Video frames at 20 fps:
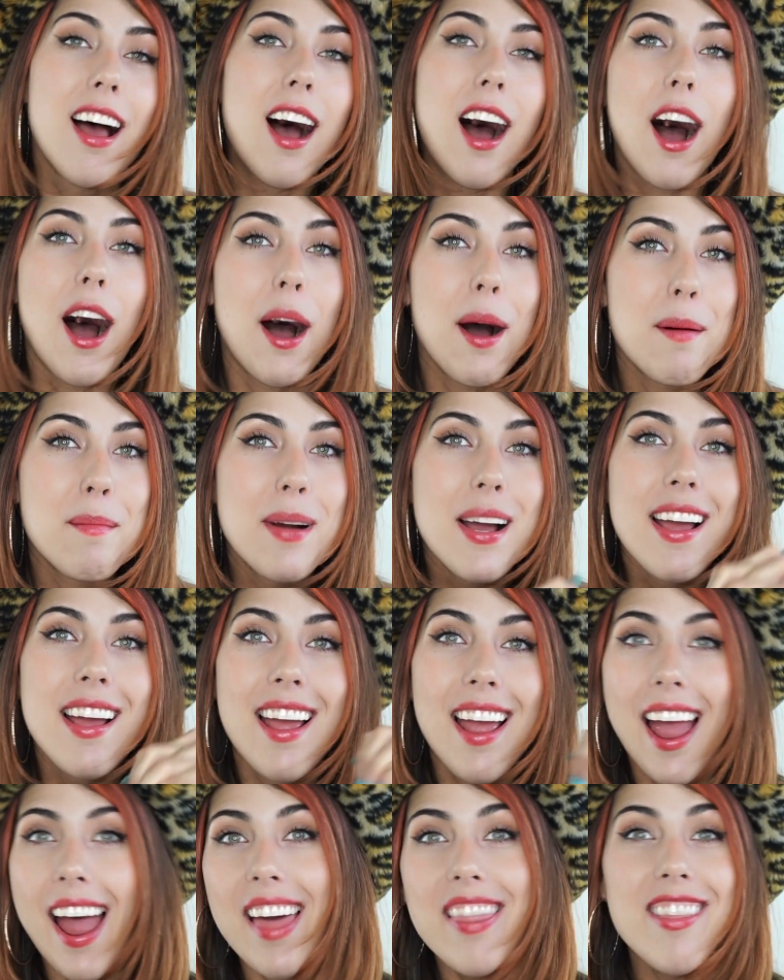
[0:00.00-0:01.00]
Um,
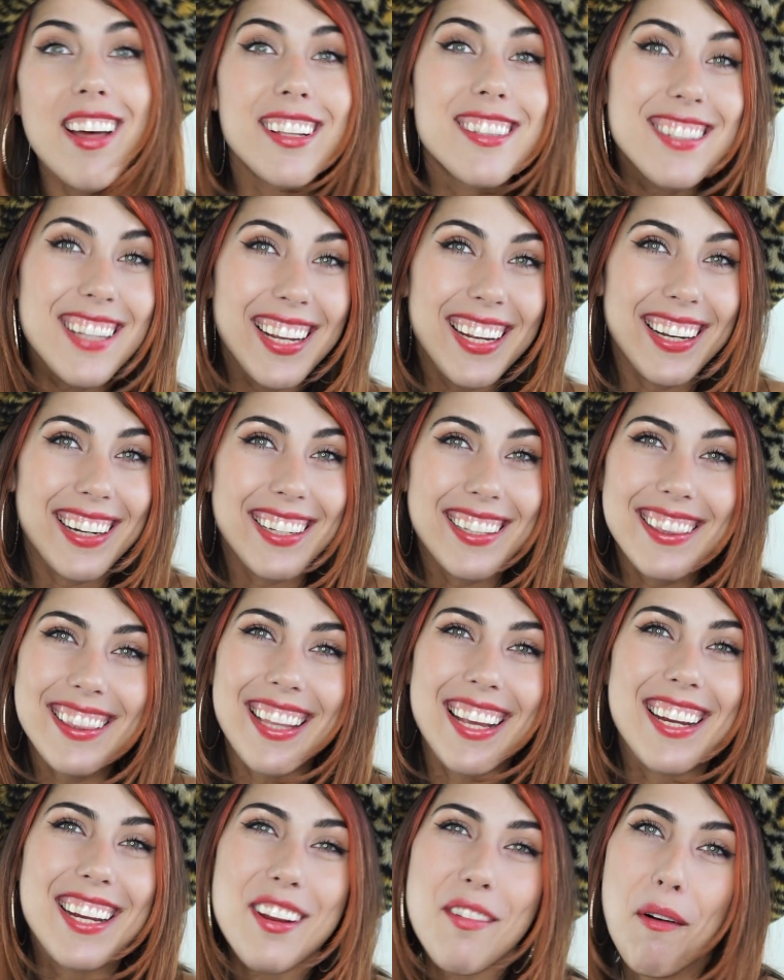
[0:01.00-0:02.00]
and that's it.
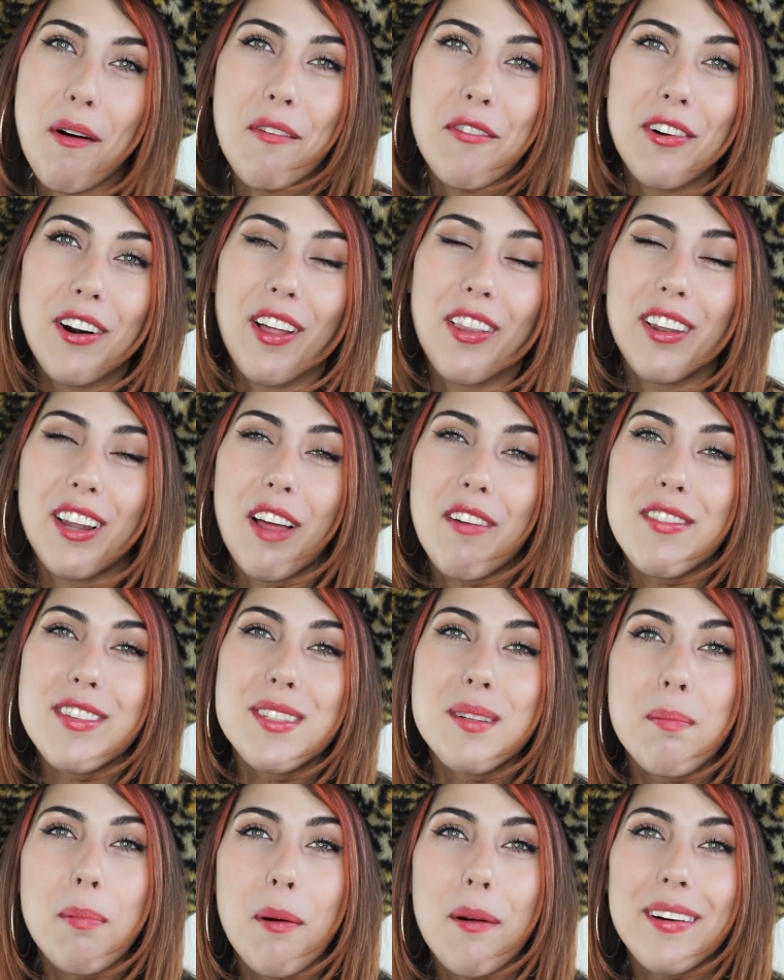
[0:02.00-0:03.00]
Thank you all for all the love and
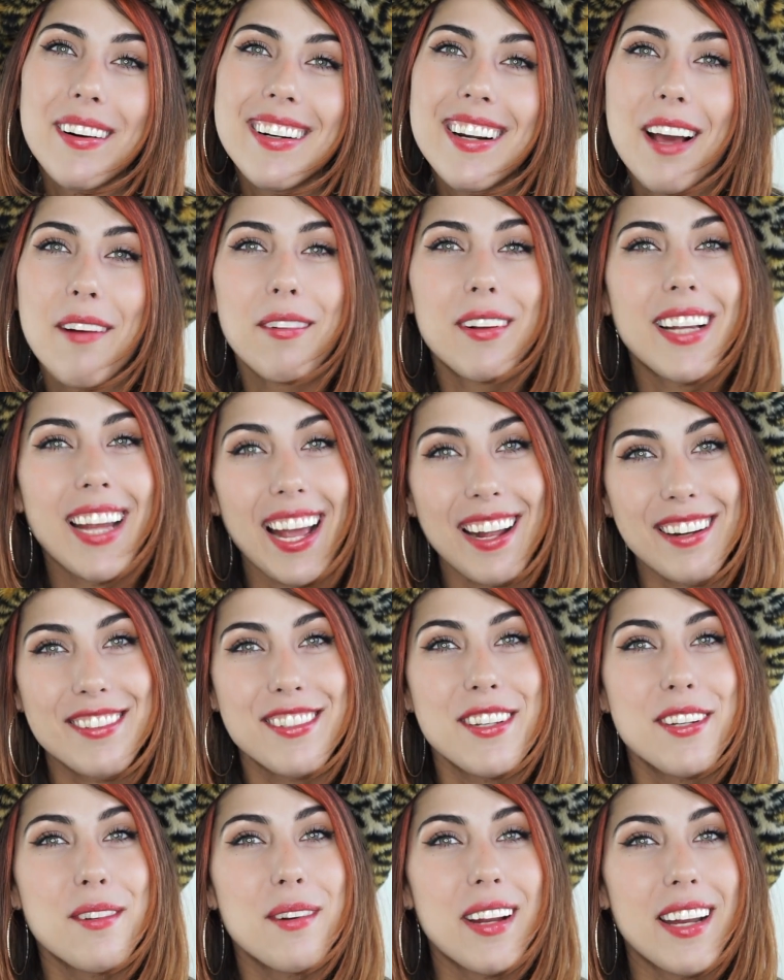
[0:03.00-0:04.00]
support and I will
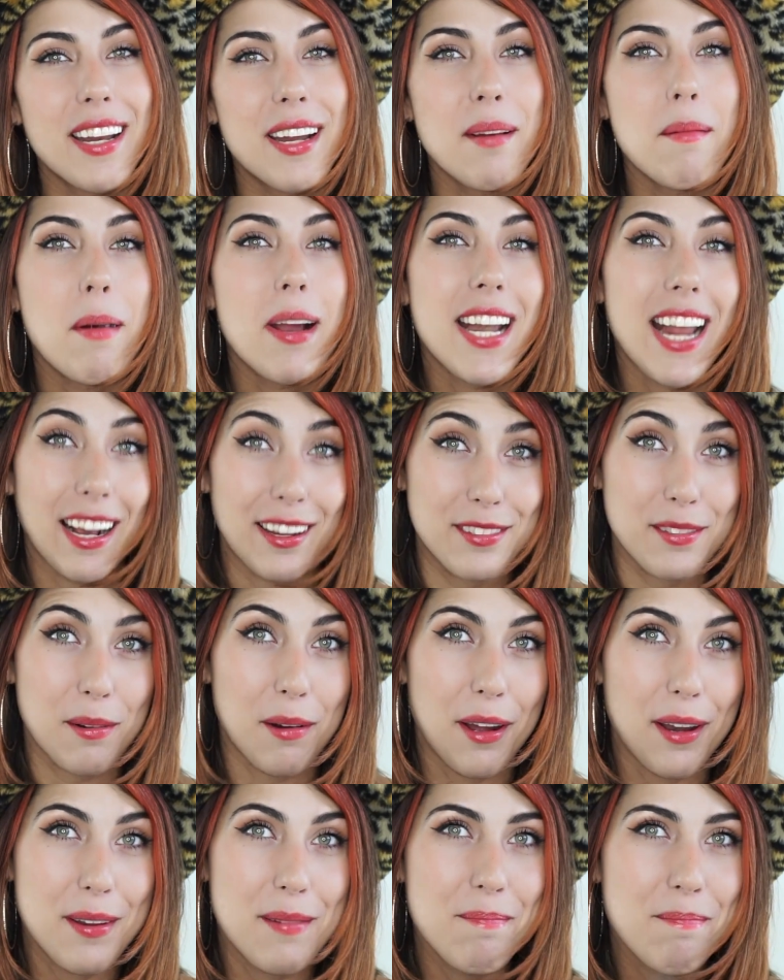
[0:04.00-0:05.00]
catch you in my next
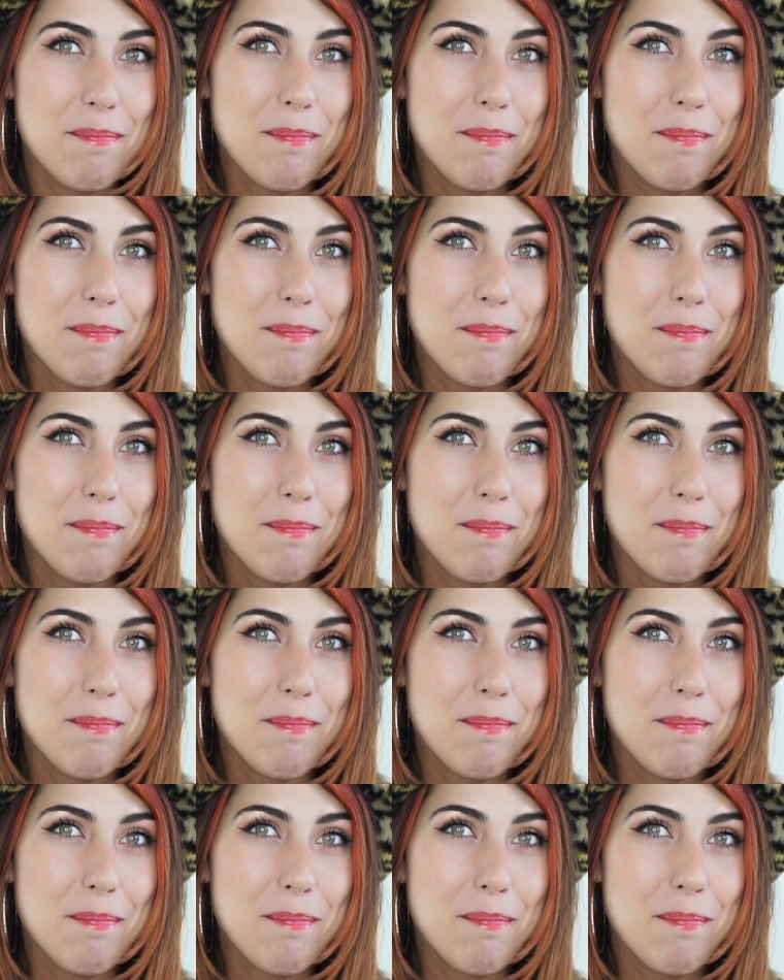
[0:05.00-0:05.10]
one.